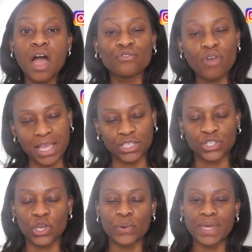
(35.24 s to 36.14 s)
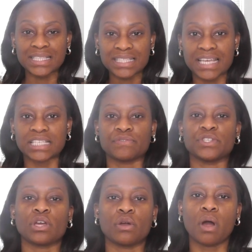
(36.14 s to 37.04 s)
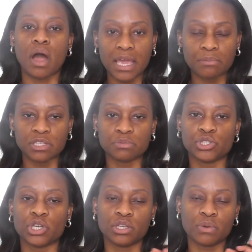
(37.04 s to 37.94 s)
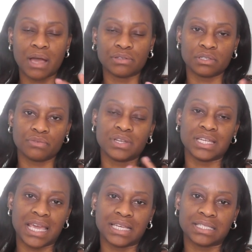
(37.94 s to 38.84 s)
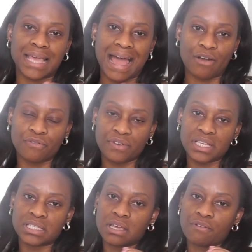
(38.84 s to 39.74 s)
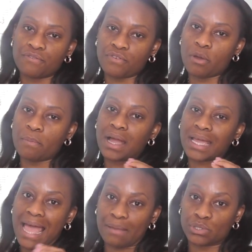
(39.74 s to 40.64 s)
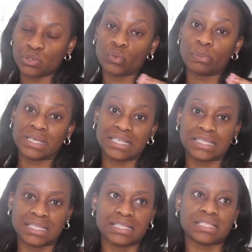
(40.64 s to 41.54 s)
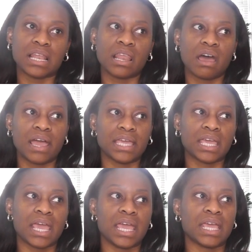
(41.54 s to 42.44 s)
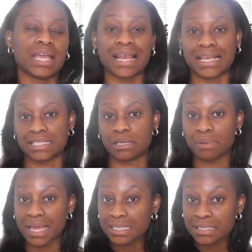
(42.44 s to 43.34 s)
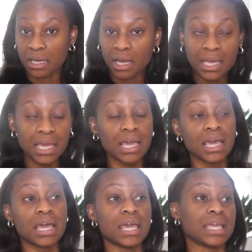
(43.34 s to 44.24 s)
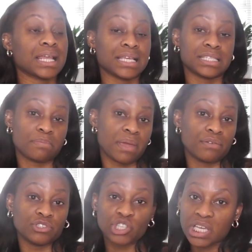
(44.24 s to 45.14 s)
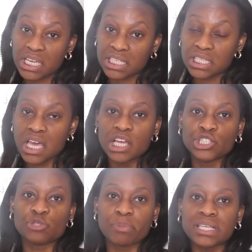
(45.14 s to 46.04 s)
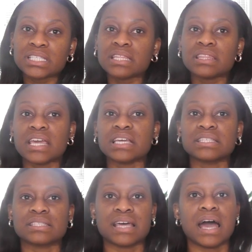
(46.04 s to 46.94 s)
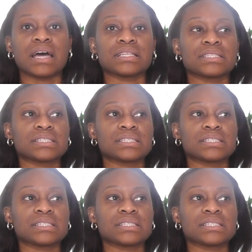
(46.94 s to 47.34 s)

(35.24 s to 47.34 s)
Right, so in today's video, I am going to be showing you how to create outfits from capsule pieces like a classic blazer, a classic pair of jeans, just basically things that